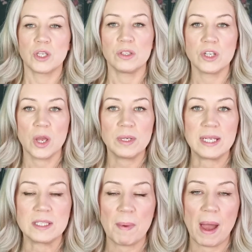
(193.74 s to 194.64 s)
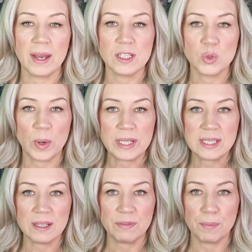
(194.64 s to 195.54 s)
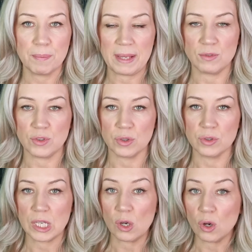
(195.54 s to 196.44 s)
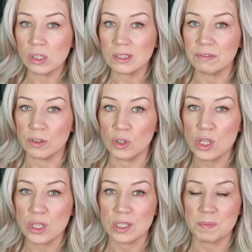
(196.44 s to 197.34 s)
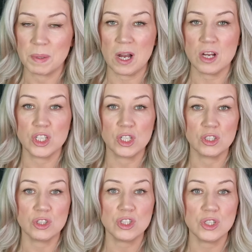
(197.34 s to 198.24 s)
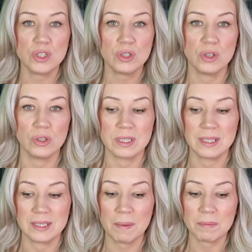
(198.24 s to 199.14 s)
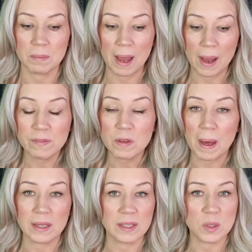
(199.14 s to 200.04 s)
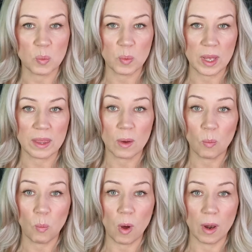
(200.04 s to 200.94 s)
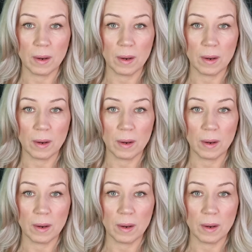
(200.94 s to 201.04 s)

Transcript: there's no need to buy 20 different pencils in all different colours, because you can just use the colours and adapt them out of your palettes with one